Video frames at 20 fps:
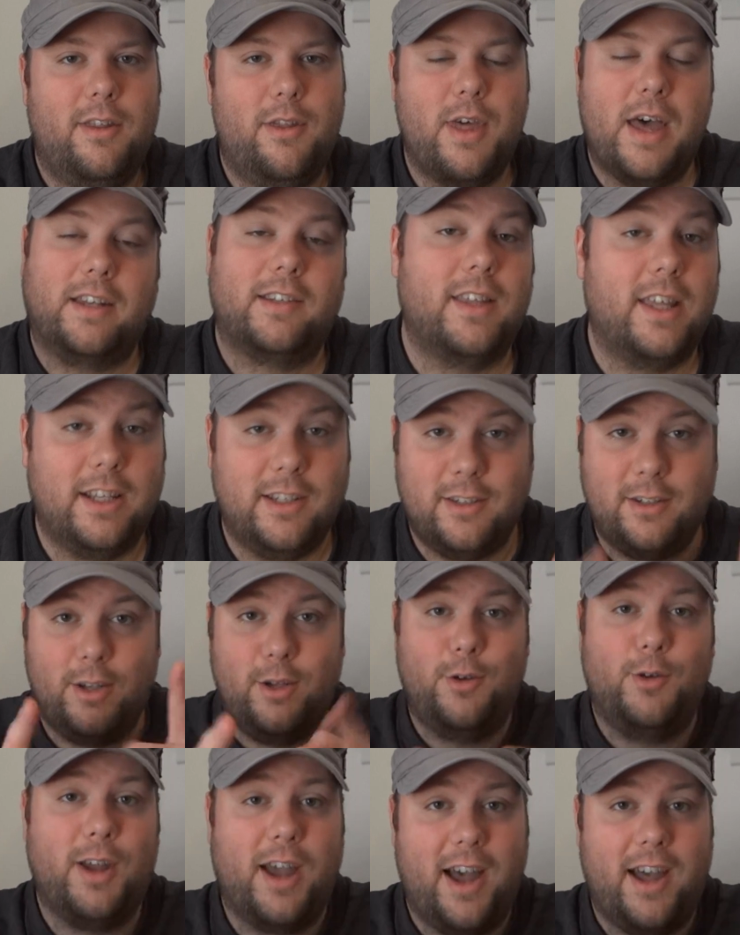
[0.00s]
thanks to
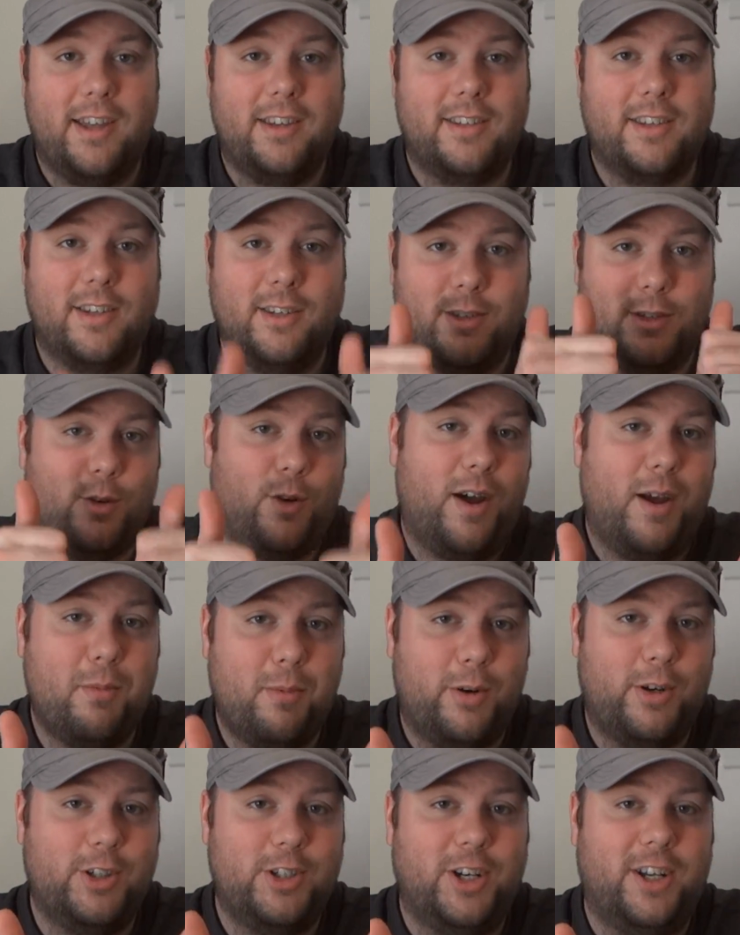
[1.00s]
you guys, so I
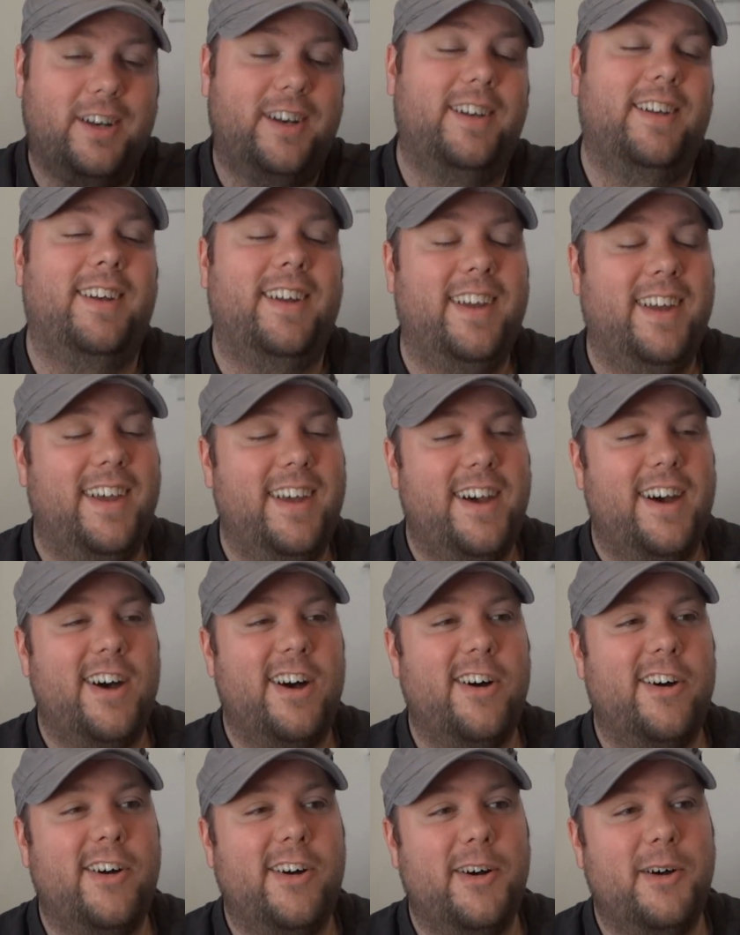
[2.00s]
appreciate it.
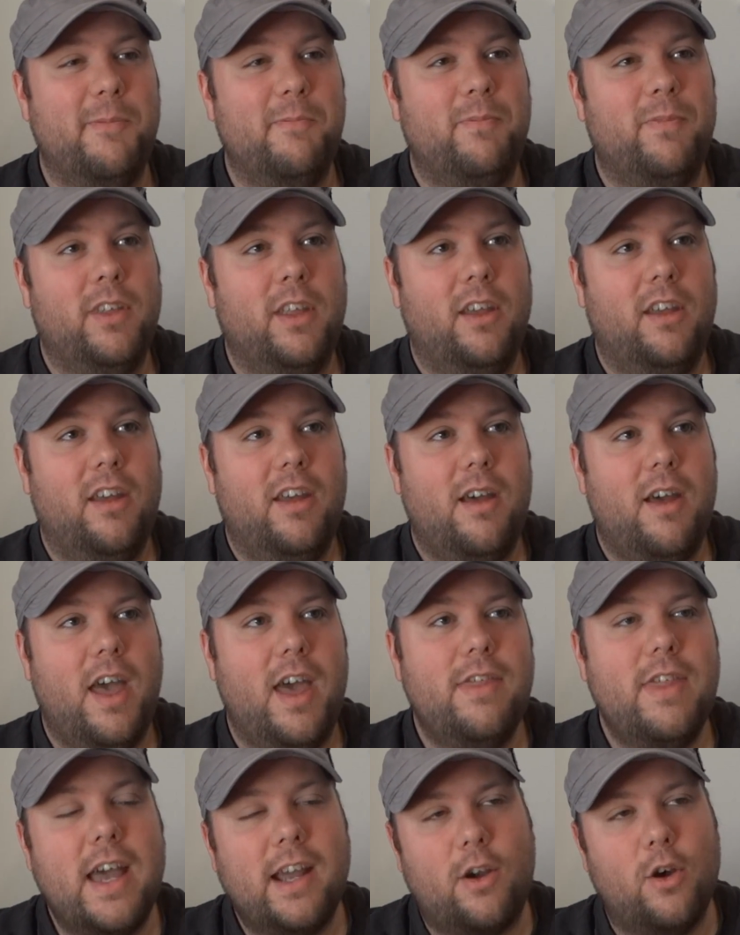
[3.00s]

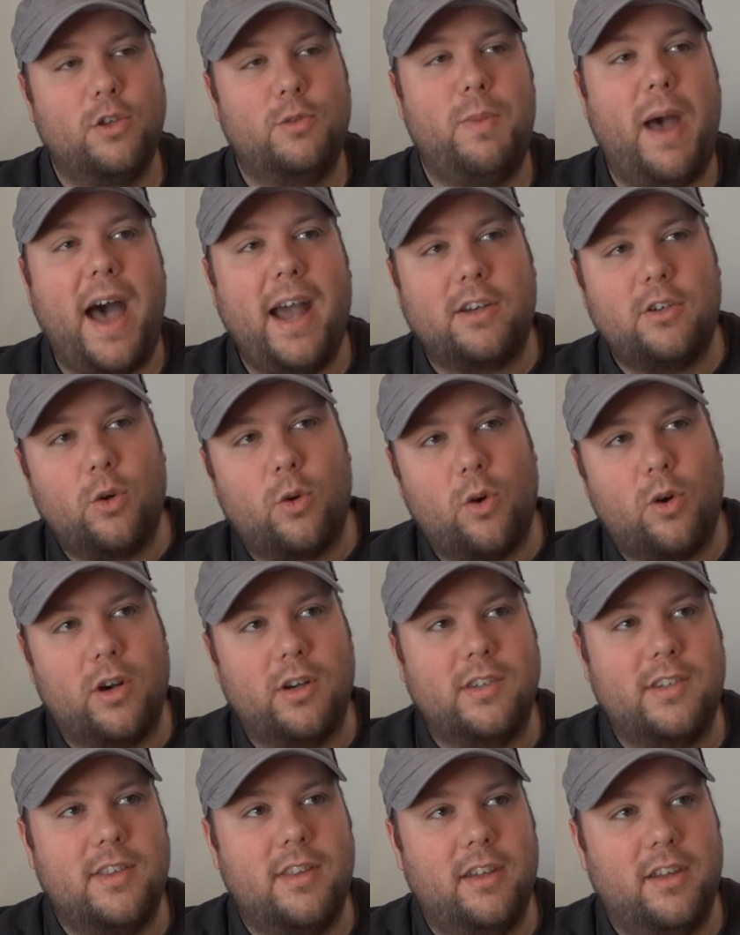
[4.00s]
And that goes back
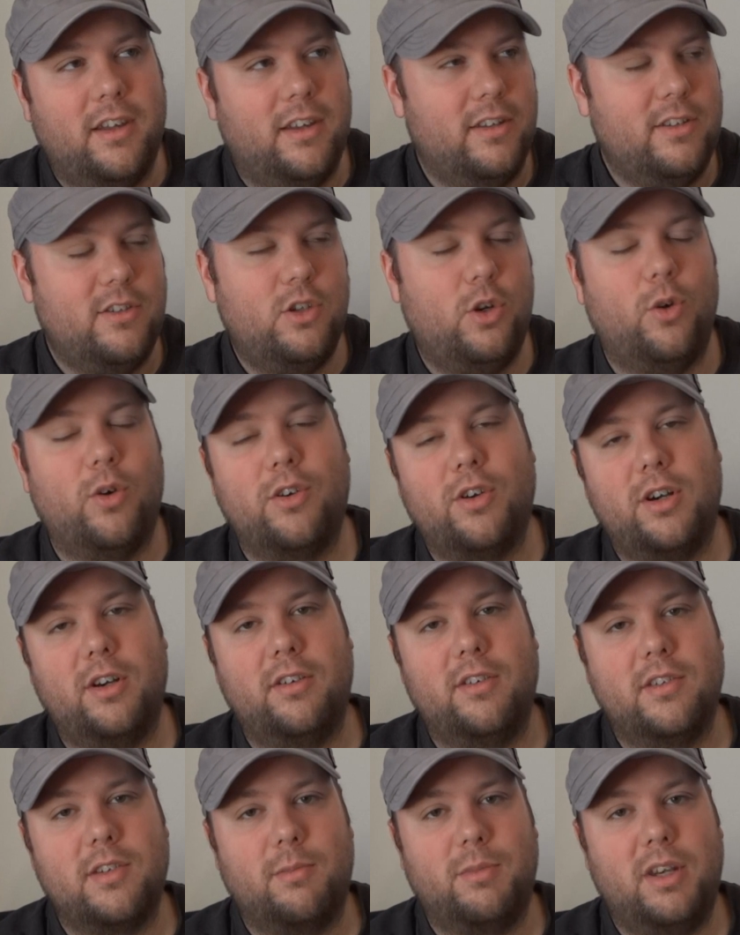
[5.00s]
towards the $200
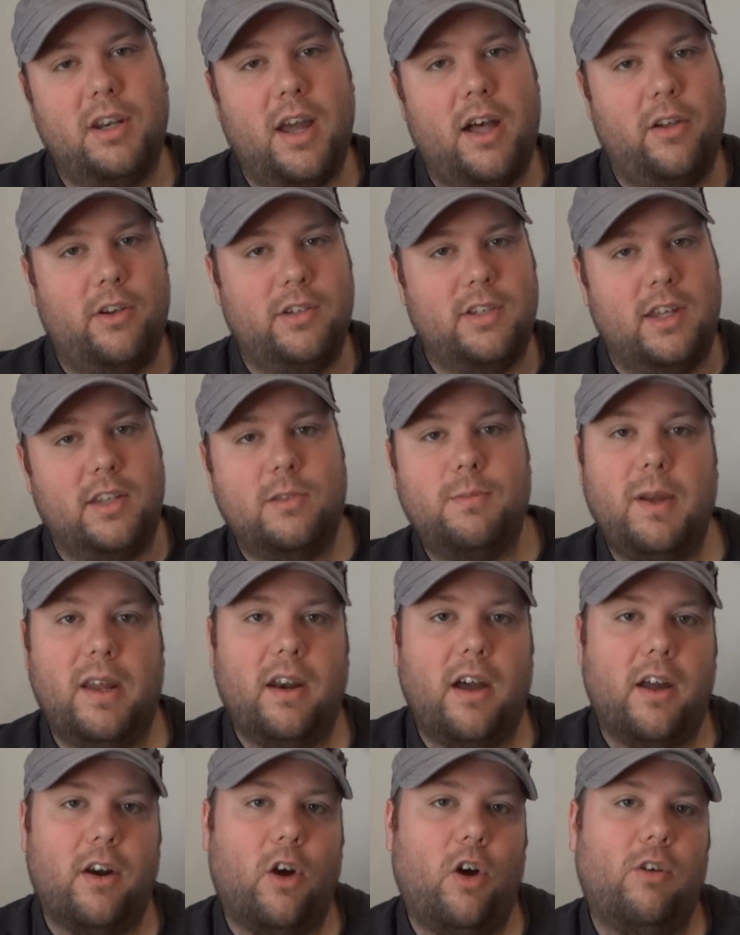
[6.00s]
and something I
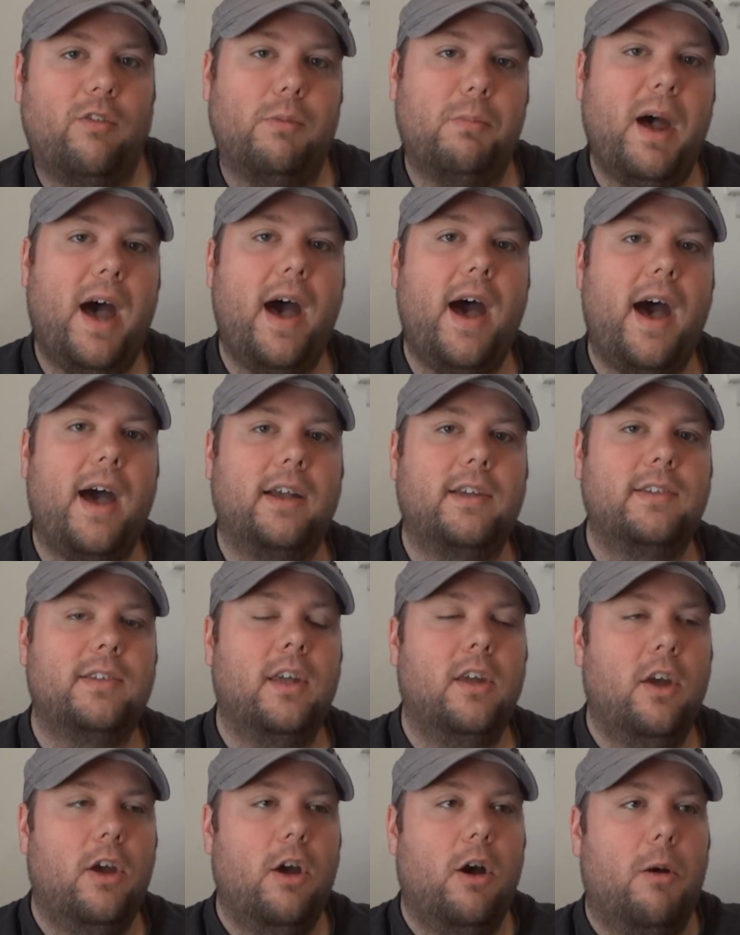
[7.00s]
spent on all the
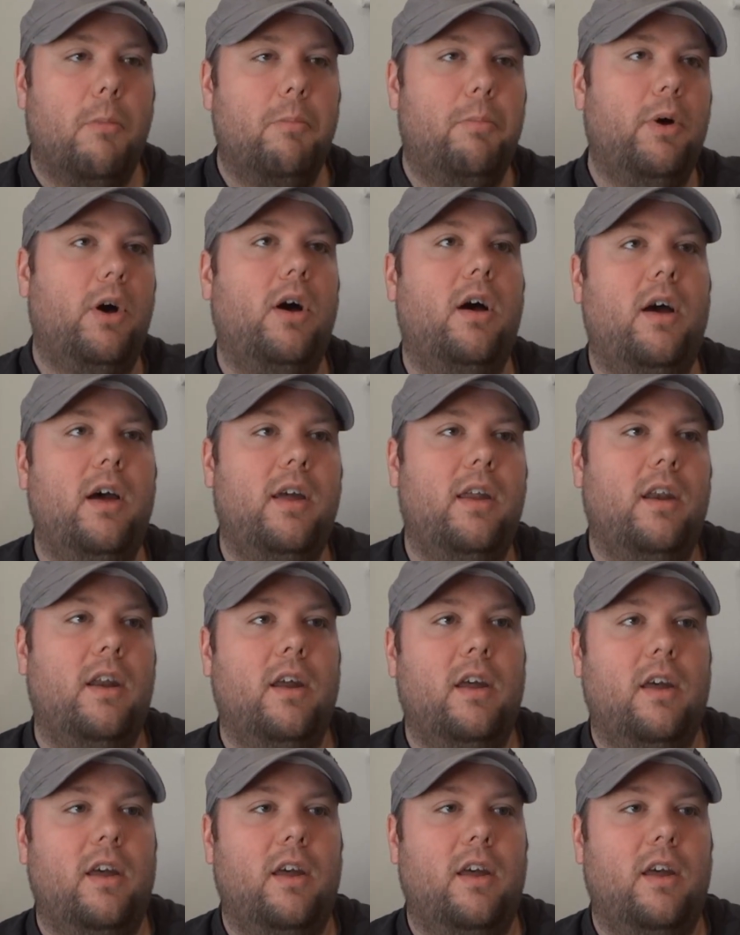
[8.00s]
packs. But